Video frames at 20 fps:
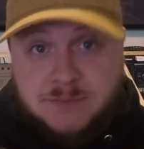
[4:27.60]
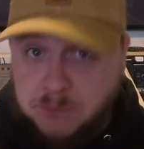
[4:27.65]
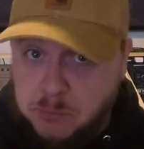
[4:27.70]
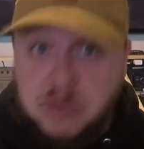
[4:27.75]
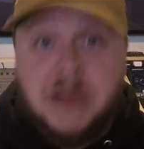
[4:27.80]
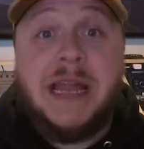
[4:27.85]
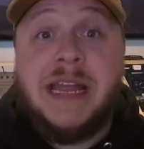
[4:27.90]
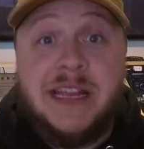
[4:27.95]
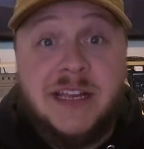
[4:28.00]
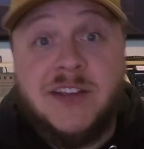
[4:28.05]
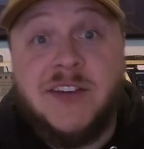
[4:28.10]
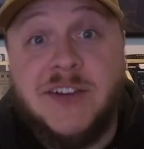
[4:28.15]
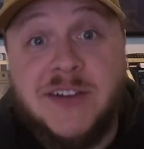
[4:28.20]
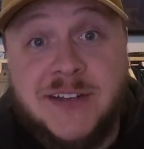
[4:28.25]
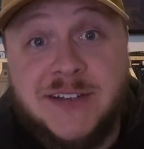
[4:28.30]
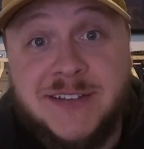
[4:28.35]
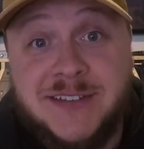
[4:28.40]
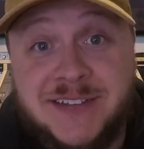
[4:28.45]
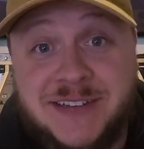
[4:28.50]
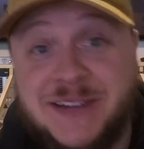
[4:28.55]
play it
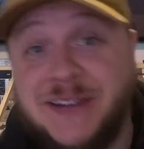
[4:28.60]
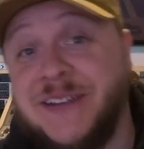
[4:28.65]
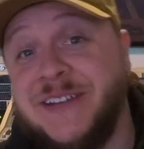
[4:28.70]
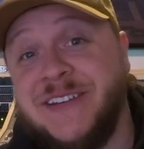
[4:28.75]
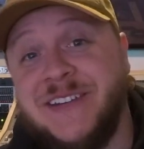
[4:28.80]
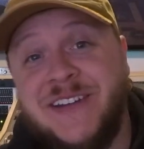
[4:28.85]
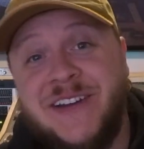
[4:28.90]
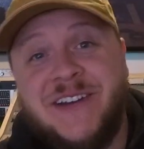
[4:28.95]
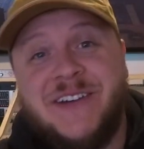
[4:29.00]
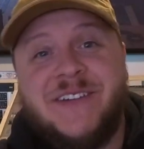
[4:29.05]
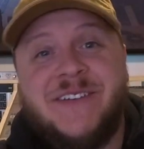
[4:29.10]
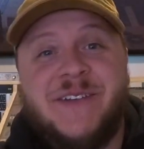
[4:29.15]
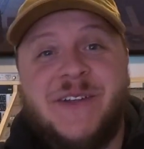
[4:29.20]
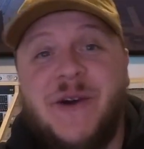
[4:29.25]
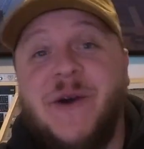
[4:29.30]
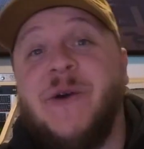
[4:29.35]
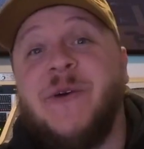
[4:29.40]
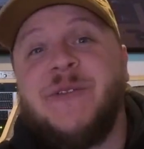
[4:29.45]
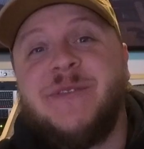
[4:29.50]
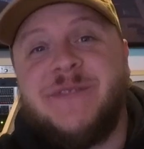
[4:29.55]
good, you know, an
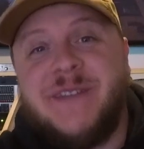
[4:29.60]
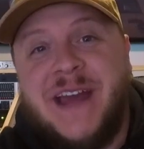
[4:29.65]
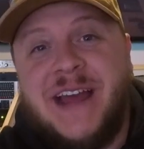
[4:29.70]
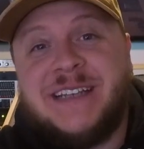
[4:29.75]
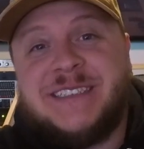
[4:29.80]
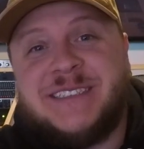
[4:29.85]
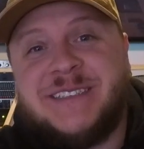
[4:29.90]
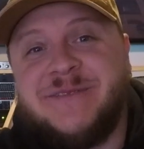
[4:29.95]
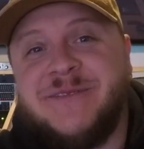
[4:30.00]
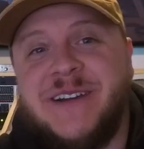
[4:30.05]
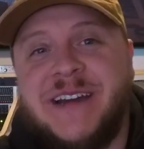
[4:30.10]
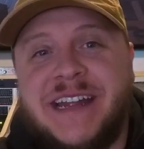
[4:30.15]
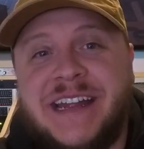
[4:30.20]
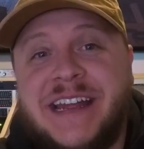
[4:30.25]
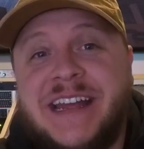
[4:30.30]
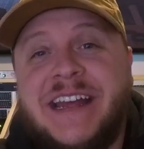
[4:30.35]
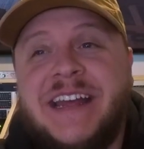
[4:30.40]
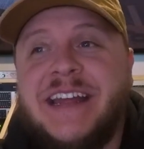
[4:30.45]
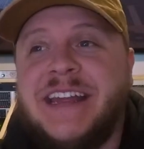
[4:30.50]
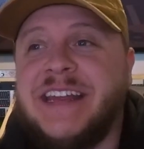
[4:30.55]
old-fashioned way,
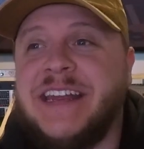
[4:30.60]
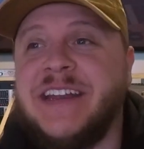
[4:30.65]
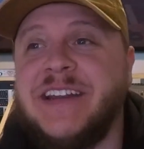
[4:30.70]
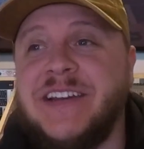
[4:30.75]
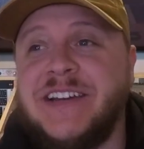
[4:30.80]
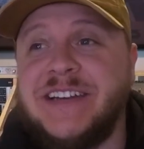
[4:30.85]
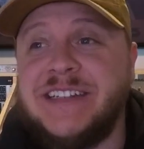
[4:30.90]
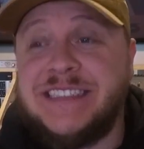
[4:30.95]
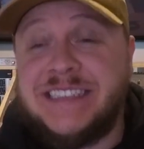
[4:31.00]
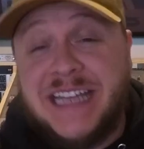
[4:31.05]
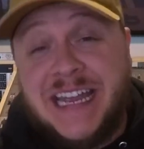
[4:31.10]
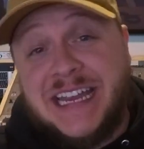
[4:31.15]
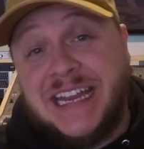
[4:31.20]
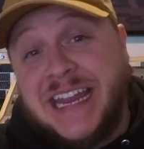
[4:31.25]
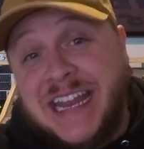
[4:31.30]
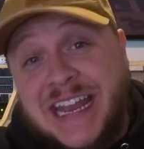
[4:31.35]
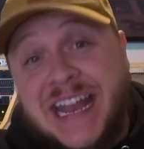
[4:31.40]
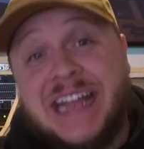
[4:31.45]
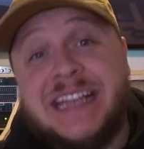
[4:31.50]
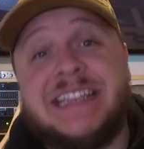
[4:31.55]
get a good take.
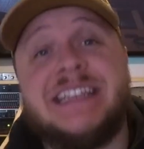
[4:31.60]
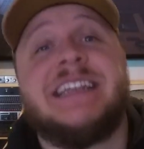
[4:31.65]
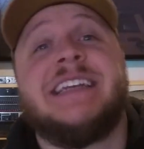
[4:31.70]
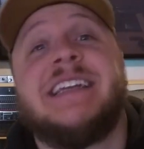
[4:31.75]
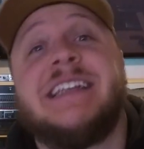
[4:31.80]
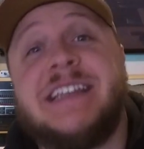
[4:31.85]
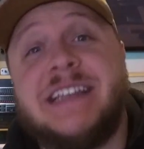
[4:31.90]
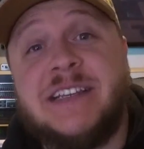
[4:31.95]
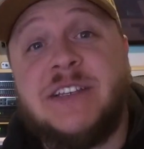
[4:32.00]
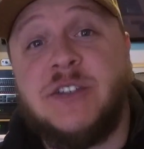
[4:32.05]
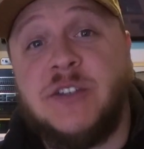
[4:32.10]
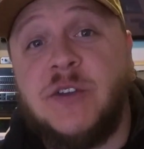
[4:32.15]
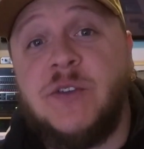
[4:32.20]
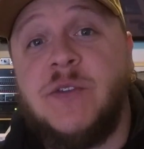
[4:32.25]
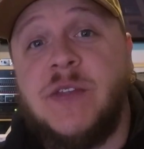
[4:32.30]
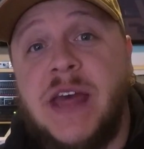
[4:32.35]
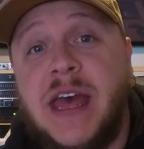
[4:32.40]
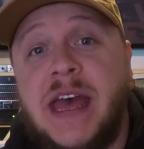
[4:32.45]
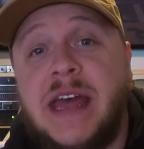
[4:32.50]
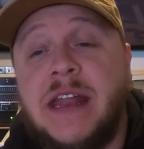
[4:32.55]
And I did do
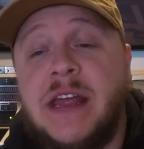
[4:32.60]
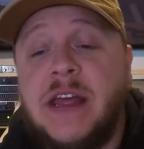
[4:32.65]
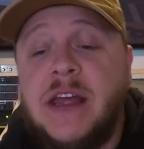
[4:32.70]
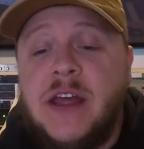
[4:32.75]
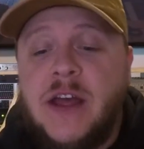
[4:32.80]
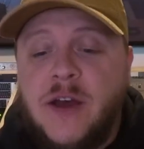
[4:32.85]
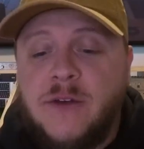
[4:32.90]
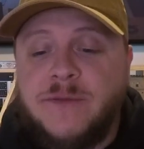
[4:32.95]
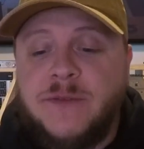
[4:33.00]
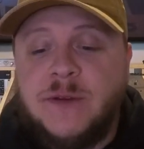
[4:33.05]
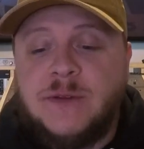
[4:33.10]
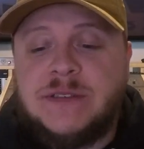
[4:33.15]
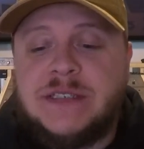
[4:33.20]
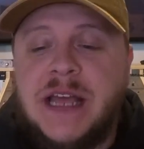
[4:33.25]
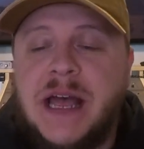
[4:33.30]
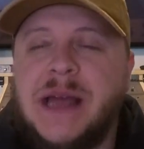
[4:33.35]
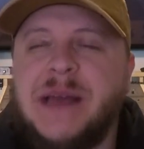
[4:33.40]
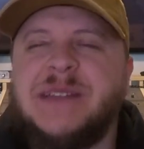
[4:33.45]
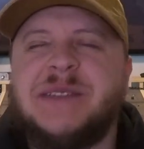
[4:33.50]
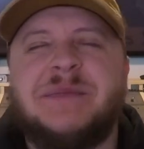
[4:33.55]
that a few
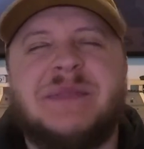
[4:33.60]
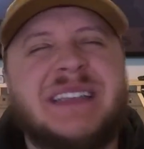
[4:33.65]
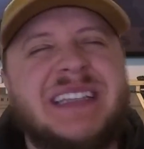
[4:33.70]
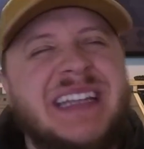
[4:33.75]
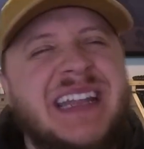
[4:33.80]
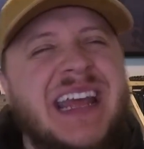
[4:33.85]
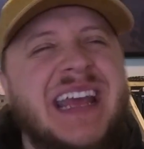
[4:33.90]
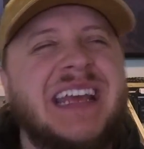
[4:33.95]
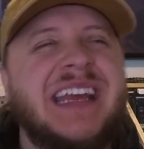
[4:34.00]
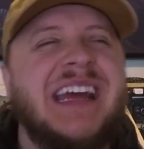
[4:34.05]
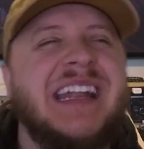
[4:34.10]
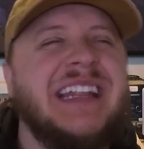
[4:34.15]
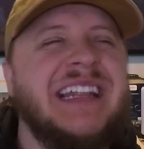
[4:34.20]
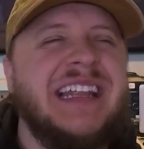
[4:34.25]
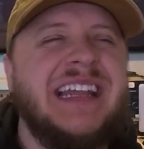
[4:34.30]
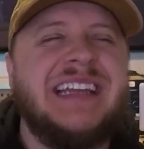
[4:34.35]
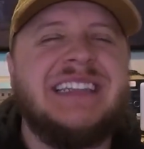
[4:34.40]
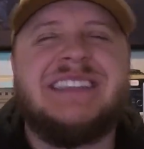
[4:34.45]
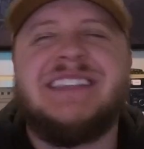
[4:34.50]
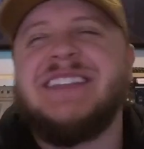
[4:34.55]
times, but then that kind of
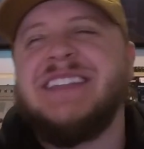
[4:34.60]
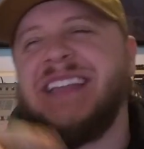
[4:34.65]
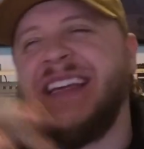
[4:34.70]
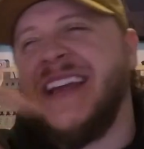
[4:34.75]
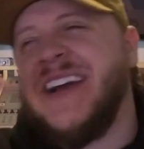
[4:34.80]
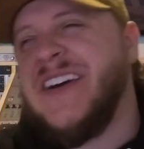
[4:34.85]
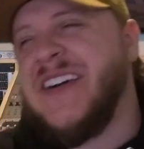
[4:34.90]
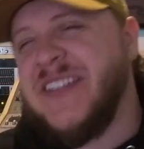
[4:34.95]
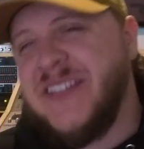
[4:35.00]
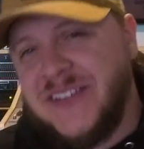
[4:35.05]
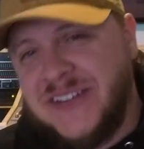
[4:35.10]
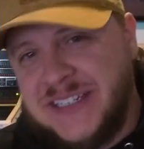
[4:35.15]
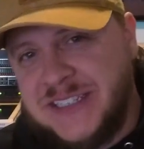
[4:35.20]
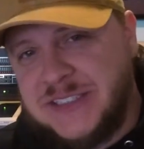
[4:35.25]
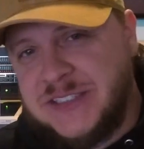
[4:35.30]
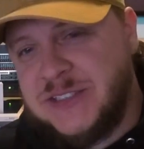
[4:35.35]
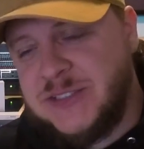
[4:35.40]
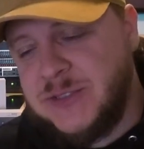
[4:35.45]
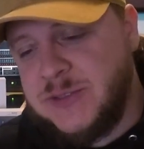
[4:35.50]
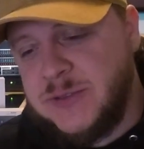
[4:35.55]
led to the other
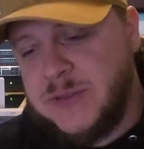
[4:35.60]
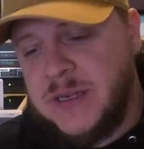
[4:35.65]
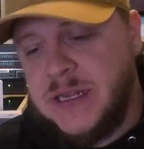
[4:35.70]
issue.